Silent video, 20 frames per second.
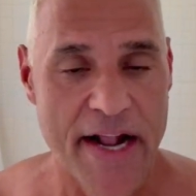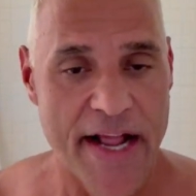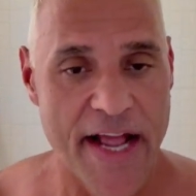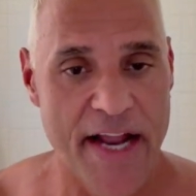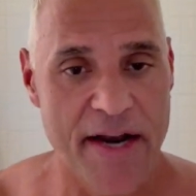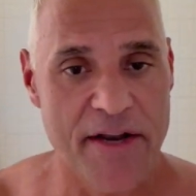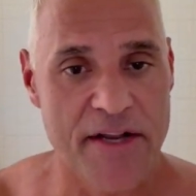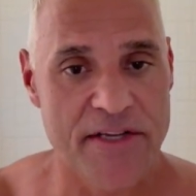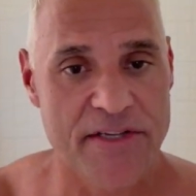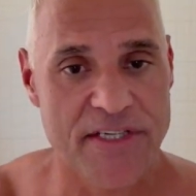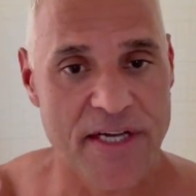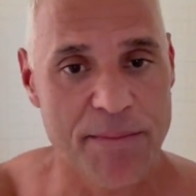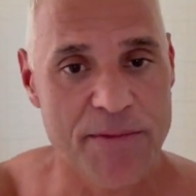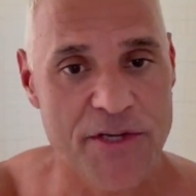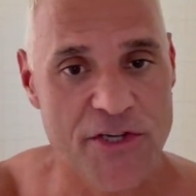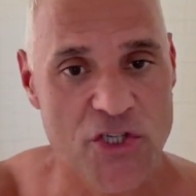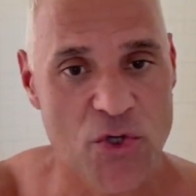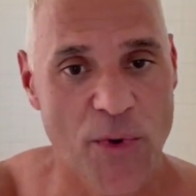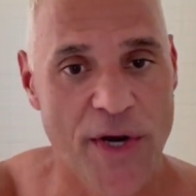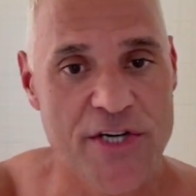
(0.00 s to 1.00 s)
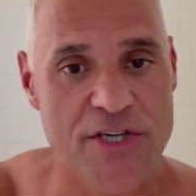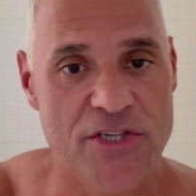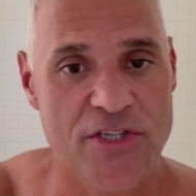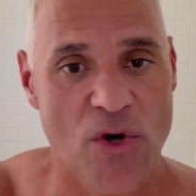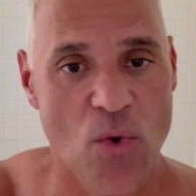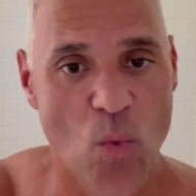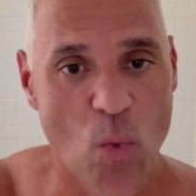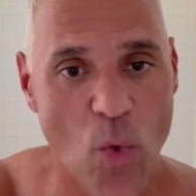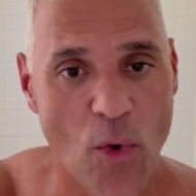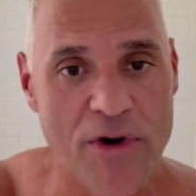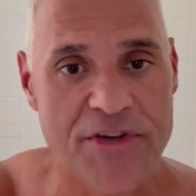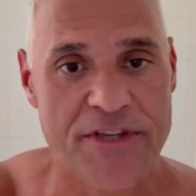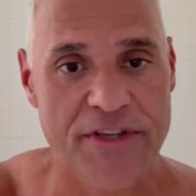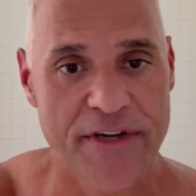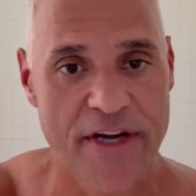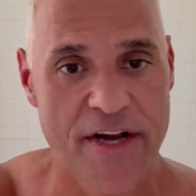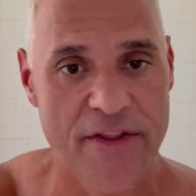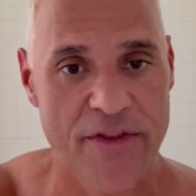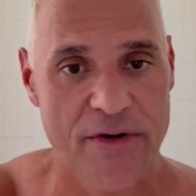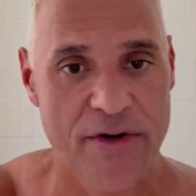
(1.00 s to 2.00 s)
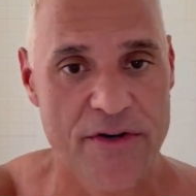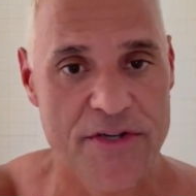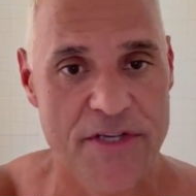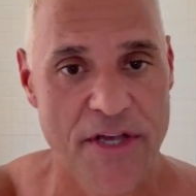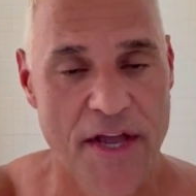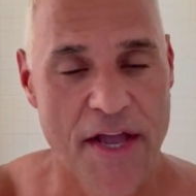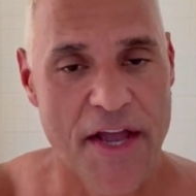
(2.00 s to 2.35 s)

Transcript: and some situations are worse than others,